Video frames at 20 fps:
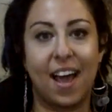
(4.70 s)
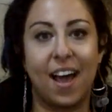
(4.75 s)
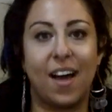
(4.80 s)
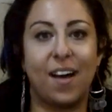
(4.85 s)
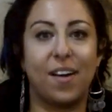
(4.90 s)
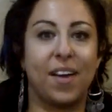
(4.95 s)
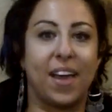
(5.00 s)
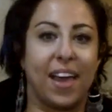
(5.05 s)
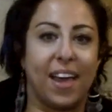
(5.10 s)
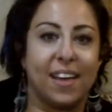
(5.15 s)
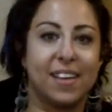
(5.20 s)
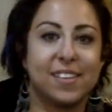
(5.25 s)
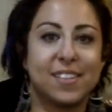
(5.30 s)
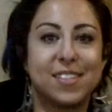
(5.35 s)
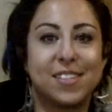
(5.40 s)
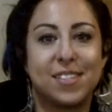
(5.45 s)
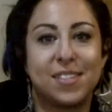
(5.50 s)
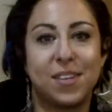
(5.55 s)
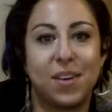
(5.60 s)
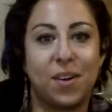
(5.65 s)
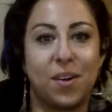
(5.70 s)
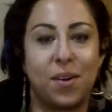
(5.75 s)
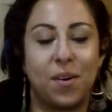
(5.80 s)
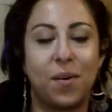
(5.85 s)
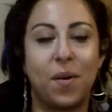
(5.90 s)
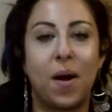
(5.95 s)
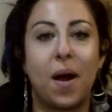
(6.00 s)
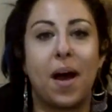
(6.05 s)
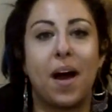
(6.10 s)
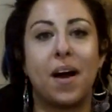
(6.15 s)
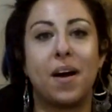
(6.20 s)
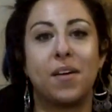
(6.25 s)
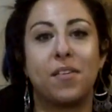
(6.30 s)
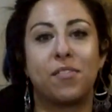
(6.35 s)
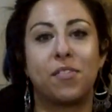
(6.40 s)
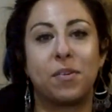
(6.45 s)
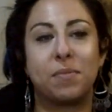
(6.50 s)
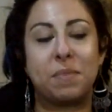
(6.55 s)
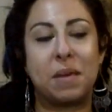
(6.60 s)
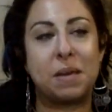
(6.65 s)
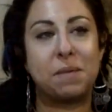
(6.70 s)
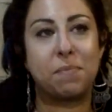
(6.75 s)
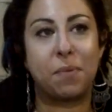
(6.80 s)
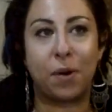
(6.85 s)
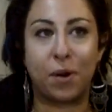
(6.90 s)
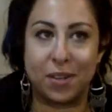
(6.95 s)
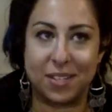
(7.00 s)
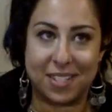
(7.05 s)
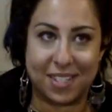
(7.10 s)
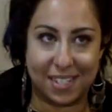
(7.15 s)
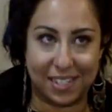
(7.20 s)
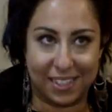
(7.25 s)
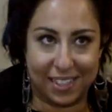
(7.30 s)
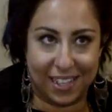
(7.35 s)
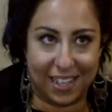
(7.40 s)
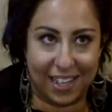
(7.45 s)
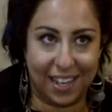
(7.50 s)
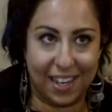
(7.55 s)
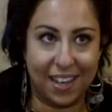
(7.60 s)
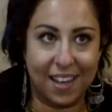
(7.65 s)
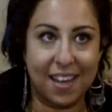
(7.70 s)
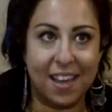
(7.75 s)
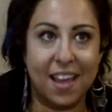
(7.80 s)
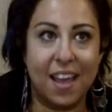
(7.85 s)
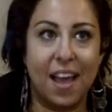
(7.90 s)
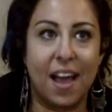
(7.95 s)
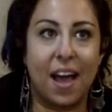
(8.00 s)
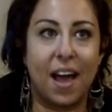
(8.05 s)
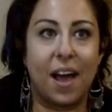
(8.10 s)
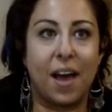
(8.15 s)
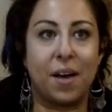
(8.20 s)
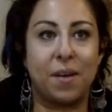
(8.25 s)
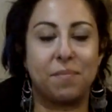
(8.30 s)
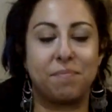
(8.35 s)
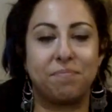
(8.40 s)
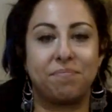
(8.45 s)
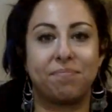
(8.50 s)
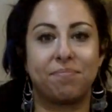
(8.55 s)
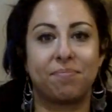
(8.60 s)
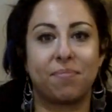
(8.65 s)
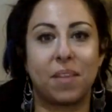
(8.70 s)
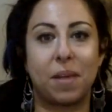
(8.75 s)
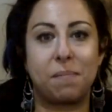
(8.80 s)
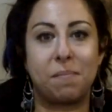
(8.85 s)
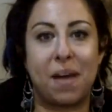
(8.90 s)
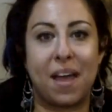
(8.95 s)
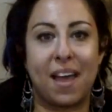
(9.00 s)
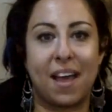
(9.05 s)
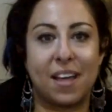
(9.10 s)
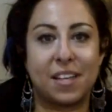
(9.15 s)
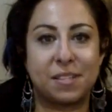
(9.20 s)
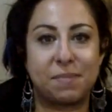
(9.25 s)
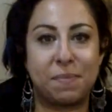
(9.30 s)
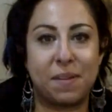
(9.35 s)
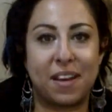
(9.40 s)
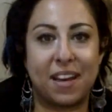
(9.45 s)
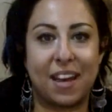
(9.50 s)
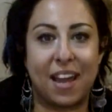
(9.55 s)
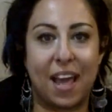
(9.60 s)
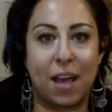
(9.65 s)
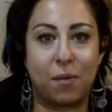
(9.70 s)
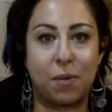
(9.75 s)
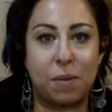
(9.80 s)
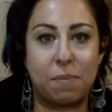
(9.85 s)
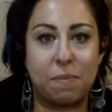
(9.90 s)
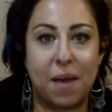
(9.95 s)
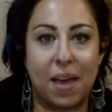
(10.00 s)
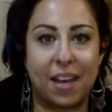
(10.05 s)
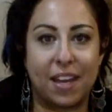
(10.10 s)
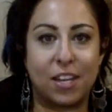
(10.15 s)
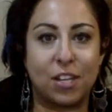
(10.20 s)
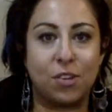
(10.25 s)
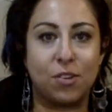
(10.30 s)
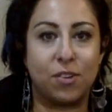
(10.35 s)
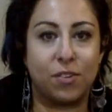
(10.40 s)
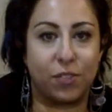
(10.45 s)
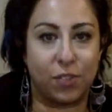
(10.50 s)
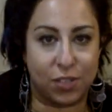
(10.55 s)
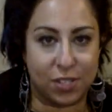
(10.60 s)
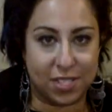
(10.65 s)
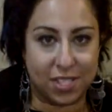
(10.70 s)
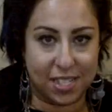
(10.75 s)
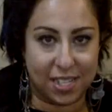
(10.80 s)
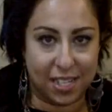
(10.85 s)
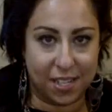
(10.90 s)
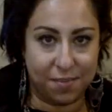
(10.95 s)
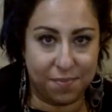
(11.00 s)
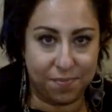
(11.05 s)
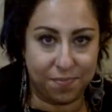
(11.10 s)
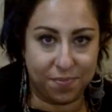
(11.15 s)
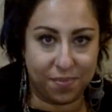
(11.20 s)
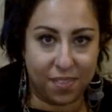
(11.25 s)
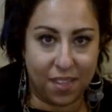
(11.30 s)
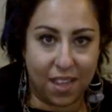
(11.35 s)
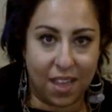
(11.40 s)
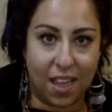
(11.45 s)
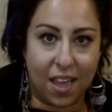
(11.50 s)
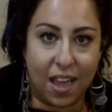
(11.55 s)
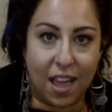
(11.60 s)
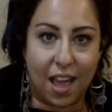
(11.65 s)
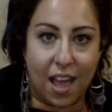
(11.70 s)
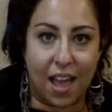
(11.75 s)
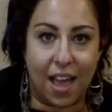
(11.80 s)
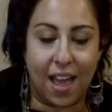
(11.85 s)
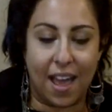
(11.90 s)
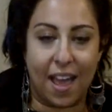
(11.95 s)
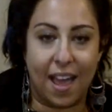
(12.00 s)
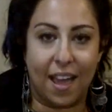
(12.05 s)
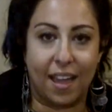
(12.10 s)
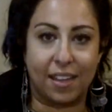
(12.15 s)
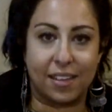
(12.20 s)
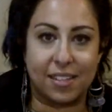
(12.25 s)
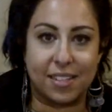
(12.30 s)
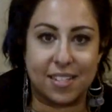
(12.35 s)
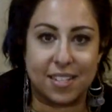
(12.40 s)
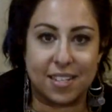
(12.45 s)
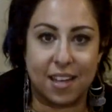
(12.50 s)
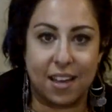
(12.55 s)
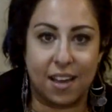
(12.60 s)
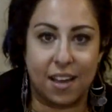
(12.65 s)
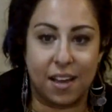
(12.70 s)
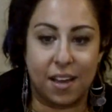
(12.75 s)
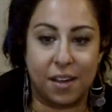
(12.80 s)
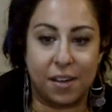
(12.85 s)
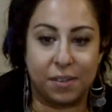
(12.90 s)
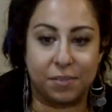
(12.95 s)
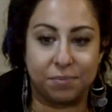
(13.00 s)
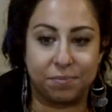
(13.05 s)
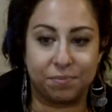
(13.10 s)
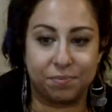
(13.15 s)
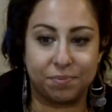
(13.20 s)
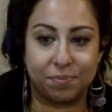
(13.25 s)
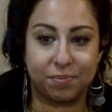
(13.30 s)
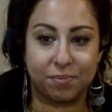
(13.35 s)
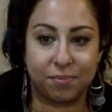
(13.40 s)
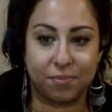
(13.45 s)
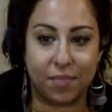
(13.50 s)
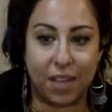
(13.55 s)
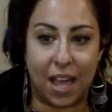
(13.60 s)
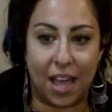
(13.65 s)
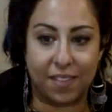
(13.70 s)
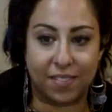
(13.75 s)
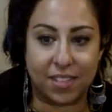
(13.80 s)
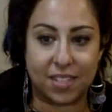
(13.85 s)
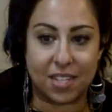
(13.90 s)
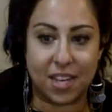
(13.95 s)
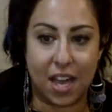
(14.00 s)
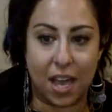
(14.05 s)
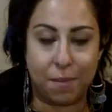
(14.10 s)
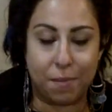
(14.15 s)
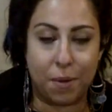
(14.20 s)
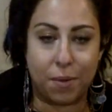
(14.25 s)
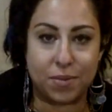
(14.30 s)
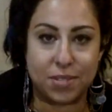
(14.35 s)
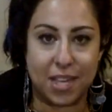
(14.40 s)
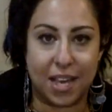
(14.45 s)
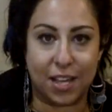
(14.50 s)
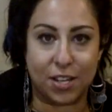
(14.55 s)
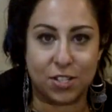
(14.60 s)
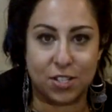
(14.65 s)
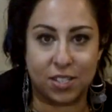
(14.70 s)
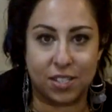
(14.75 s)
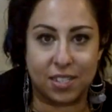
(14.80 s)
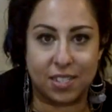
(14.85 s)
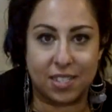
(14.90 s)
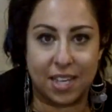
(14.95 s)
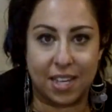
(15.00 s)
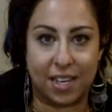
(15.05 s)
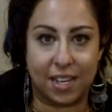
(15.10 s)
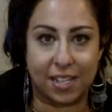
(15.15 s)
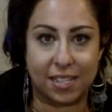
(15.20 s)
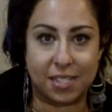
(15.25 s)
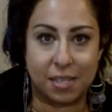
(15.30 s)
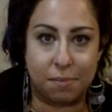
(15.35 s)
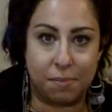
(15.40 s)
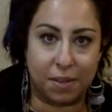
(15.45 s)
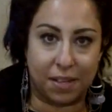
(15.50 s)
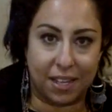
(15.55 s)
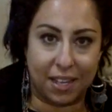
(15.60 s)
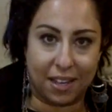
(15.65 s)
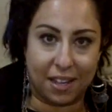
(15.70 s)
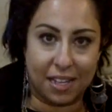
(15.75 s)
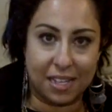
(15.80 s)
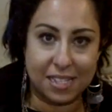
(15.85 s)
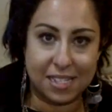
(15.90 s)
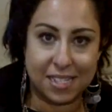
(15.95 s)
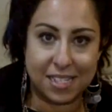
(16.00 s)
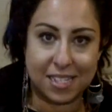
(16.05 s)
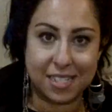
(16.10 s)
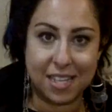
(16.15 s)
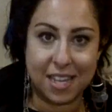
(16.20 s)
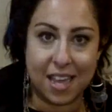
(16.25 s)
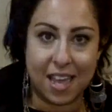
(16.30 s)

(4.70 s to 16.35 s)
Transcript: Okay, so for me personally, my husband and I, we met in university. And at the time, I was actually dating somebody else.